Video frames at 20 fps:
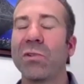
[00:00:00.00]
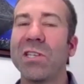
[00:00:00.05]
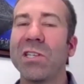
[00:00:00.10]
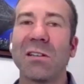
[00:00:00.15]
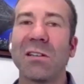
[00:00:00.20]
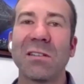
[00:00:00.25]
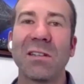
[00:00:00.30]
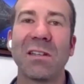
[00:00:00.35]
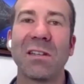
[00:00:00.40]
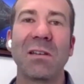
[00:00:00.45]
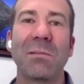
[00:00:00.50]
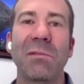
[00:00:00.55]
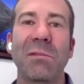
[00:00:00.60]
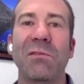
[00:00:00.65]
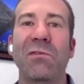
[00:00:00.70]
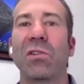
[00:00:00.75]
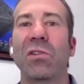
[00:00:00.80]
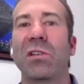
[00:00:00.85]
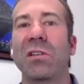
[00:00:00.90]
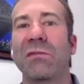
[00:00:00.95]
reach out to him
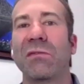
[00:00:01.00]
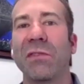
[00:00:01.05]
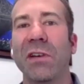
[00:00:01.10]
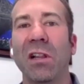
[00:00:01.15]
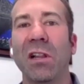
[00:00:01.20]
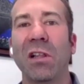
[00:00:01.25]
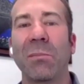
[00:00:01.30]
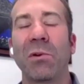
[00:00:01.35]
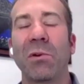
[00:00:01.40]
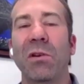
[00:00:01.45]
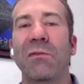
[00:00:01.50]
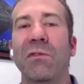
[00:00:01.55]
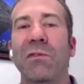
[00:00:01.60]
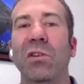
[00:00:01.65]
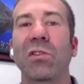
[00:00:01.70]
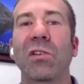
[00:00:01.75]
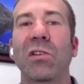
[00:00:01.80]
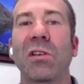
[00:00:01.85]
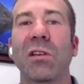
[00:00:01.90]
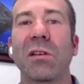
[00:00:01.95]
if you're a developer, if
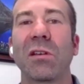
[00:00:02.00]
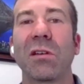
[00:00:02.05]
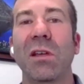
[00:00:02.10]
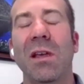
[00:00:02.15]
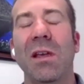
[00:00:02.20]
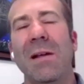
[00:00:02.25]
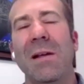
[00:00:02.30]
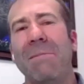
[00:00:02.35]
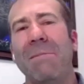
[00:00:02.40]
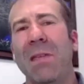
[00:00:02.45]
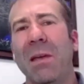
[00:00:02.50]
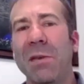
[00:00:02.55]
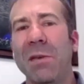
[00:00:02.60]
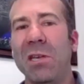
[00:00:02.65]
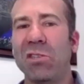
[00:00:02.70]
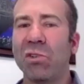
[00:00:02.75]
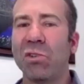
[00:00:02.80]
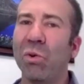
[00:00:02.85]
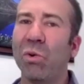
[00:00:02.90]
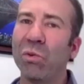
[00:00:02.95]
you're looking. I mean,
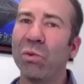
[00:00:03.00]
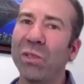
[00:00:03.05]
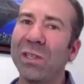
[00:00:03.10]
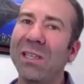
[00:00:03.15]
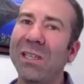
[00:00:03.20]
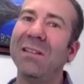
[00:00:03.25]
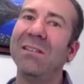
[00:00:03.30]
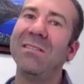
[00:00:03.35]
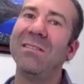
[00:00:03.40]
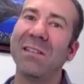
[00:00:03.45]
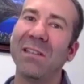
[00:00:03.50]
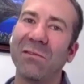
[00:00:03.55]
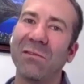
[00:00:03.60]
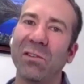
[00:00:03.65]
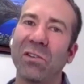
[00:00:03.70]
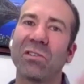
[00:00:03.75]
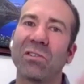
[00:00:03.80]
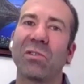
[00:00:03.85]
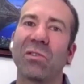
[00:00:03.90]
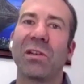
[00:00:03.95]
he's only in
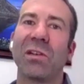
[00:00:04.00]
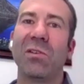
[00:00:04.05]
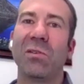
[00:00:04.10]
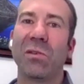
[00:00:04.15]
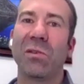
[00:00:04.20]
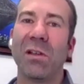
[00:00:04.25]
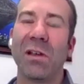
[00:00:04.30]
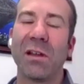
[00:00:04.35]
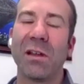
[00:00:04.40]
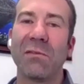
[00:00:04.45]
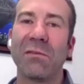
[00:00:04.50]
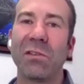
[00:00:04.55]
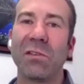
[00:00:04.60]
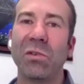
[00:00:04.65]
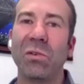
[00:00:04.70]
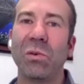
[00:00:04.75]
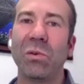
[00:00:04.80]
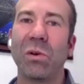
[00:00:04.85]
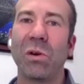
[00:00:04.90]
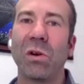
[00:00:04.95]
Denver, so I know a lot of
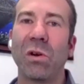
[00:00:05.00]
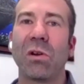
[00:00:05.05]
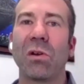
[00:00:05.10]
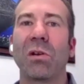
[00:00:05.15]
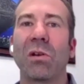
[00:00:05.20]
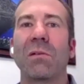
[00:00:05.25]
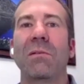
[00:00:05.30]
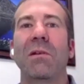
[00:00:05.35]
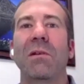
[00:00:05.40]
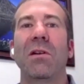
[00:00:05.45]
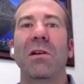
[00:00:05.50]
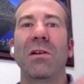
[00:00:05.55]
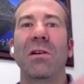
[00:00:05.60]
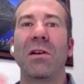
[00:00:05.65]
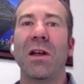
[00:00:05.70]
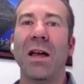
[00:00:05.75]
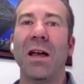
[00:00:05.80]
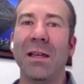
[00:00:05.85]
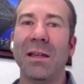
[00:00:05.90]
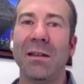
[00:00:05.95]
you are are
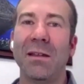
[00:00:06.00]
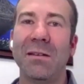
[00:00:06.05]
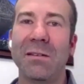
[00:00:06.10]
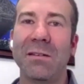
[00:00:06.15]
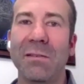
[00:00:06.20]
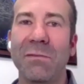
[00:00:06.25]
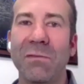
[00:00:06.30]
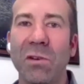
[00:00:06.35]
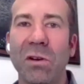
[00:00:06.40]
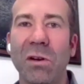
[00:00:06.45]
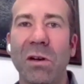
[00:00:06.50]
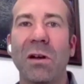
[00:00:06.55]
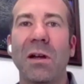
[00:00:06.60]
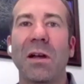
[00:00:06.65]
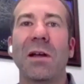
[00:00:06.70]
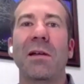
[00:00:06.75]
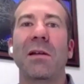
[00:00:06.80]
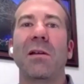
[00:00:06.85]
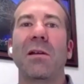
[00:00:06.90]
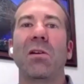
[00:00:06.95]
not in Denver.
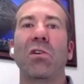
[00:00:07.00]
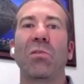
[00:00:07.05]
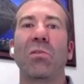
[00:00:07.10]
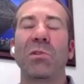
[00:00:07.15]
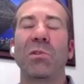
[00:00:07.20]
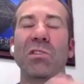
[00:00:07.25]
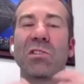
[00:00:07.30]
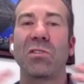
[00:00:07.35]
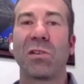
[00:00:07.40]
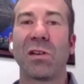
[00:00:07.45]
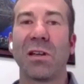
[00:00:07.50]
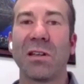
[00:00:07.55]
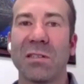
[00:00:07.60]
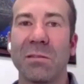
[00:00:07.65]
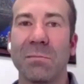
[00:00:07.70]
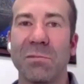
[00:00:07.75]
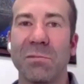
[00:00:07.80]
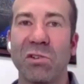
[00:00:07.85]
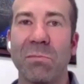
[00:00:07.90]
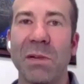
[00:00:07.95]
I hope you still got
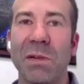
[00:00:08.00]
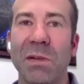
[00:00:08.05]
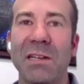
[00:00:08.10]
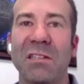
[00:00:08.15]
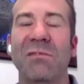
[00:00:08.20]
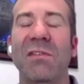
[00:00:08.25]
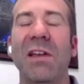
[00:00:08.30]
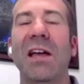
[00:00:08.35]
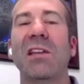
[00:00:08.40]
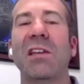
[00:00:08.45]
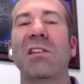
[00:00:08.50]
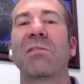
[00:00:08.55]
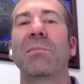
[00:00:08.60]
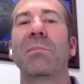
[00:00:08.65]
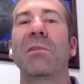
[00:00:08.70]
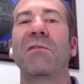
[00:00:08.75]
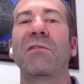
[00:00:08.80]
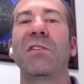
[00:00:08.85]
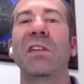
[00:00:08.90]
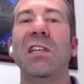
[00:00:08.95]
some tremendous value
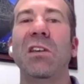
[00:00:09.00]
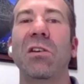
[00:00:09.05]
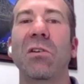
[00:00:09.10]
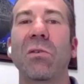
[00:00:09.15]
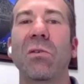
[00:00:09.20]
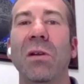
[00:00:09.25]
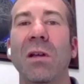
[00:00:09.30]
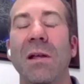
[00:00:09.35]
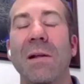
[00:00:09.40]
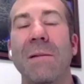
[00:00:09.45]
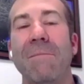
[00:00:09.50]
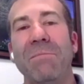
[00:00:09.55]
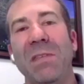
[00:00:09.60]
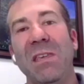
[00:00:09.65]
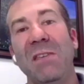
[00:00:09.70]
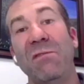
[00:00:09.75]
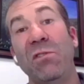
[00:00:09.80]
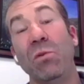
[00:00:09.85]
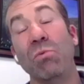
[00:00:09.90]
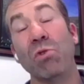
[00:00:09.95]
from the video.
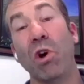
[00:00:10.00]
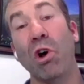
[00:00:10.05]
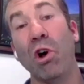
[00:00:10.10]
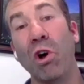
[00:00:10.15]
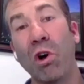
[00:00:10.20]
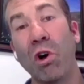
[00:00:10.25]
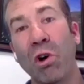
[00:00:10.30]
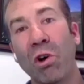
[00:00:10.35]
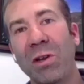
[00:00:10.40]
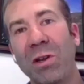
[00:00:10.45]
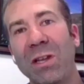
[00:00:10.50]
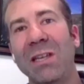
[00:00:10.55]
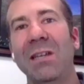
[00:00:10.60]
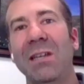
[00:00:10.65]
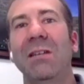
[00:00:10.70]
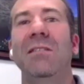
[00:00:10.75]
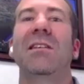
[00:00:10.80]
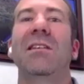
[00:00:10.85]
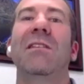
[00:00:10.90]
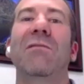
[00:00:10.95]
If you are
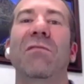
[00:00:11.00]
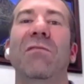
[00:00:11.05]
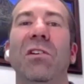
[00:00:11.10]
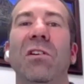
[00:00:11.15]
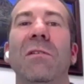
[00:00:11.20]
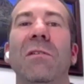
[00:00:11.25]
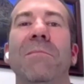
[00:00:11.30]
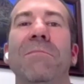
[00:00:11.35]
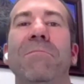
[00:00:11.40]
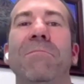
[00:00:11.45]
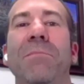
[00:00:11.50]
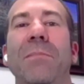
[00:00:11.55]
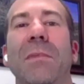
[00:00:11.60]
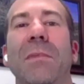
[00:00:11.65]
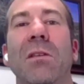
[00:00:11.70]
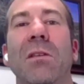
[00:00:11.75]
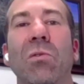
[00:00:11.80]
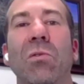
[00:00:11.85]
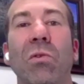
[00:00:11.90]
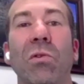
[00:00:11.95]
in Denver
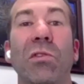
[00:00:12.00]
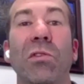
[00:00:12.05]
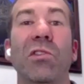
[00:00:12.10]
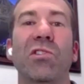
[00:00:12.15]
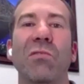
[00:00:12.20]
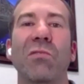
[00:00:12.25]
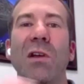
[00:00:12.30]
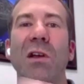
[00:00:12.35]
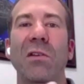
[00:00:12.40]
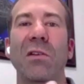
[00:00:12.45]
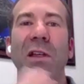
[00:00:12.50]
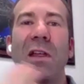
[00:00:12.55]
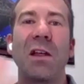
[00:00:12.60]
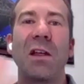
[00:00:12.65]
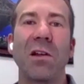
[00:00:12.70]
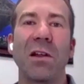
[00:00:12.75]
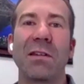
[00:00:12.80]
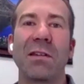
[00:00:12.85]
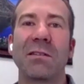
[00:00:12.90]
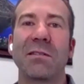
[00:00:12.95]
or the surrounding
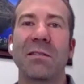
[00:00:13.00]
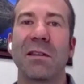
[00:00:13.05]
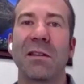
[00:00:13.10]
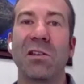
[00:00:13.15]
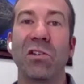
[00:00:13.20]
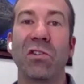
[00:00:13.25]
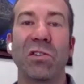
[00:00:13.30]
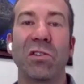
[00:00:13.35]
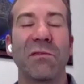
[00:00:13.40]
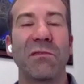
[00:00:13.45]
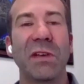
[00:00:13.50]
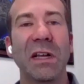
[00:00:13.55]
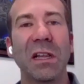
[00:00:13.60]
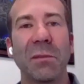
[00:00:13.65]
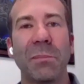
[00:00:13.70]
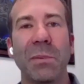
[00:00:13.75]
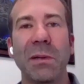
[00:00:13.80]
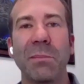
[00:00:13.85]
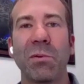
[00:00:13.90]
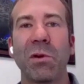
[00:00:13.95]
areas and you're
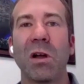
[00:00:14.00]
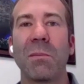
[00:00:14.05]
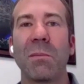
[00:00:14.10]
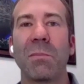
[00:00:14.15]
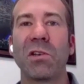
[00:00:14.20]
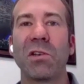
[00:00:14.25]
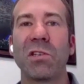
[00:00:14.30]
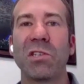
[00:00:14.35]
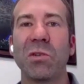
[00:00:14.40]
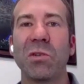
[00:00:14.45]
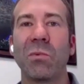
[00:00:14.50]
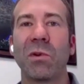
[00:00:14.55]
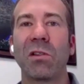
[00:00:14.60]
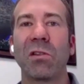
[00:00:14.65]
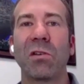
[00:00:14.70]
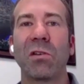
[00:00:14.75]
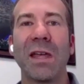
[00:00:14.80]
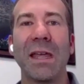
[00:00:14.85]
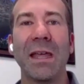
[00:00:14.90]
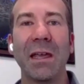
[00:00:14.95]
developing properties, you want a
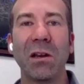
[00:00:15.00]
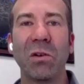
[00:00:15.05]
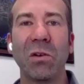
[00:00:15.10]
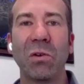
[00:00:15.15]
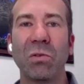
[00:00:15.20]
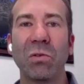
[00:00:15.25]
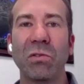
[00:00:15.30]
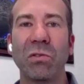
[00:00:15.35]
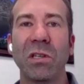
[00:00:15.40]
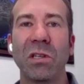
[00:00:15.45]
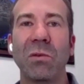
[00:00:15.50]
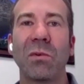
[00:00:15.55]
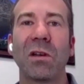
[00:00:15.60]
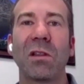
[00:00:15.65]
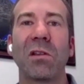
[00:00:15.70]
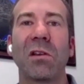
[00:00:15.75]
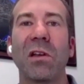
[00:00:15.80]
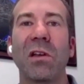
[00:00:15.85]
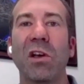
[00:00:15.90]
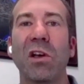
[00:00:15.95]
little hand holding, you
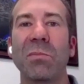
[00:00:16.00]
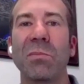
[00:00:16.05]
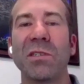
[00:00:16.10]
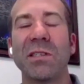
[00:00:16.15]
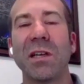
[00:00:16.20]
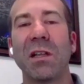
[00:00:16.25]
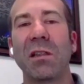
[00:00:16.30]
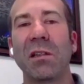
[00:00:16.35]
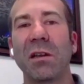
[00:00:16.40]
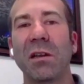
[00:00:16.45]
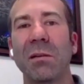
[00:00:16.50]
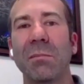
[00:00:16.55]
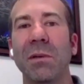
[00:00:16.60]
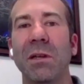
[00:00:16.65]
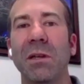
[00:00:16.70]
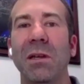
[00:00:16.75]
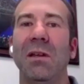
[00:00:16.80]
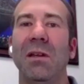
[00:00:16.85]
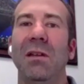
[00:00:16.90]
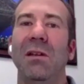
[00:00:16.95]
want a little help selling them,
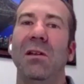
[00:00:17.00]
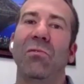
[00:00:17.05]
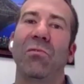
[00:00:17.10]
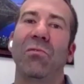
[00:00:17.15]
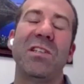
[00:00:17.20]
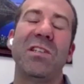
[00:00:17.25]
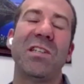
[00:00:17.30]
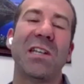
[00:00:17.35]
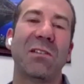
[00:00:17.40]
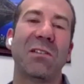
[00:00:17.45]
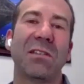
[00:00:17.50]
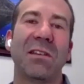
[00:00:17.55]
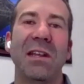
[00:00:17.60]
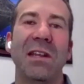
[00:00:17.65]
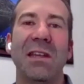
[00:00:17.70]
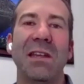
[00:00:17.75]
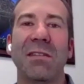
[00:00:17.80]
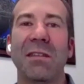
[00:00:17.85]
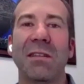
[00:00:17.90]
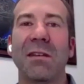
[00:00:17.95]
reach out to
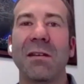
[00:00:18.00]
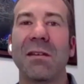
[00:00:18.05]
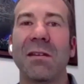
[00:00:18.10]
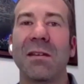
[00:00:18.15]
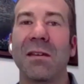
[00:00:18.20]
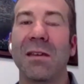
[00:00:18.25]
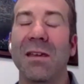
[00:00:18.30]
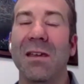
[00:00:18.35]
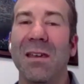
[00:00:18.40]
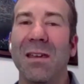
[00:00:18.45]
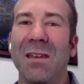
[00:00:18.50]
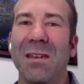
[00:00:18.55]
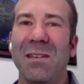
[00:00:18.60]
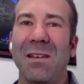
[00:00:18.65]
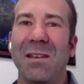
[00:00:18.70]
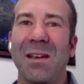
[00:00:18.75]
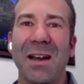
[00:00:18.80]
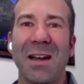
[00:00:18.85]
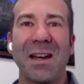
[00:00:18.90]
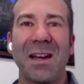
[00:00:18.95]
Nathan.
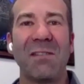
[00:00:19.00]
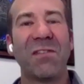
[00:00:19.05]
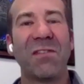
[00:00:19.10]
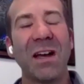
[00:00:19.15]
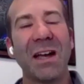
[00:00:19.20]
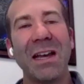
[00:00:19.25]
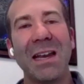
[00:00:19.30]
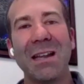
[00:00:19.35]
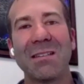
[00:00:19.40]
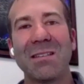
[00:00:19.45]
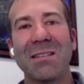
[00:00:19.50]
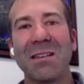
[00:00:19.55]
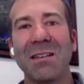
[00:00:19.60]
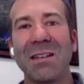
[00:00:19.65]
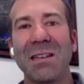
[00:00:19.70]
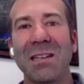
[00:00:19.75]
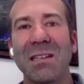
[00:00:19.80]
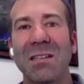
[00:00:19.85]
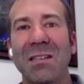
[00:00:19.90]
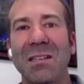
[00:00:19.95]
Got any financing
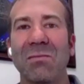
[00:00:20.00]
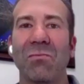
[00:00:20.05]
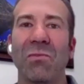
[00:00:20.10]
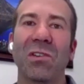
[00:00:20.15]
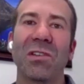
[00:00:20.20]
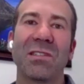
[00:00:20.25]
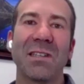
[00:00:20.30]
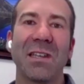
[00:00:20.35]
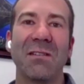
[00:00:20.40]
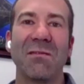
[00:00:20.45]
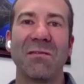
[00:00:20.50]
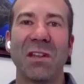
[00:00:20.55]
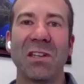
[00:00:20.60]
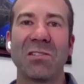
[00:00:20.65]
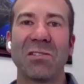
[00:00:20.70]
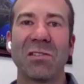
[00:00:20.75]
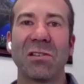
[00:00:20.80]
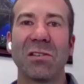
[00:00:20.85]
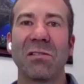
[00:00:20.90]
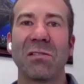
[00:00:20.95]
needs, real estate
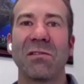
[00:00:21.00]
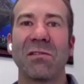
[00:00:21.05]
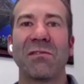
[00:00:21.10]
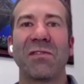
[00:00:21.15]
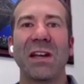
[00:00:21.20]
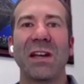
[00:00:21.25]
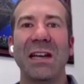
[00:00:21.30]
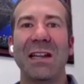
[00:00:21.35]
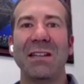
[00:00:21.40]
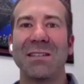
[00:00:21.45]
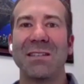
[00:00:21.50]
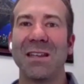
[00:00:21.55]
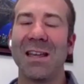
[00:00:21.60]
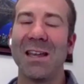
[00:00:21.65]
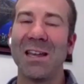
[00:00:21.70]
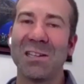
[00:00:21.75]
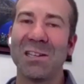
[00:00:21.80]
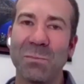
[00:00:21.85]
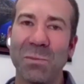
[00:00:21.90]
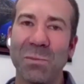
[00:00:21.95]
investor financing
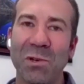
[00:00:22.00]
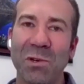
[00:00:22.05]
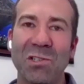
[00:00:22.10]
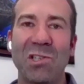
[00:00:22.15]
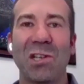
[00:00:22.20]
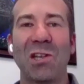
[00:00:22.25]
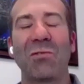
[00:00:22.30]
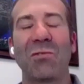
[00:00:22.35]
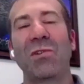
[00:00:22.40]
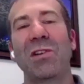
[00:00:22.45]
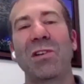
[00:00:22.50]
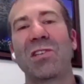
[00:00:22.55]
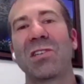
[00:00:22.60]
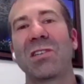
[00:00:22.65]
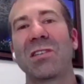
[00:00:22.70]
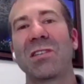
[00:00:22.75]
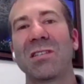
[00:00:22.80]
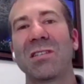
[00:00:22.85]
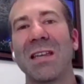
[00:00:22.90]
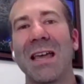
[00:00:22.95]
experts, you can reach
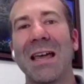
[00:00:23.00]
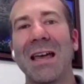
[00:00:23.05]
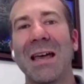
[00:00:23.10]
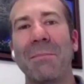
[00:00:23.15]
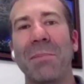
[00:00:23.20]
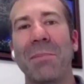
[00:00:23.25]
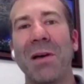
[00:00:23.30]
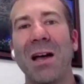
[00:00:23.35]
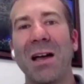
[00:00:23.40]
us at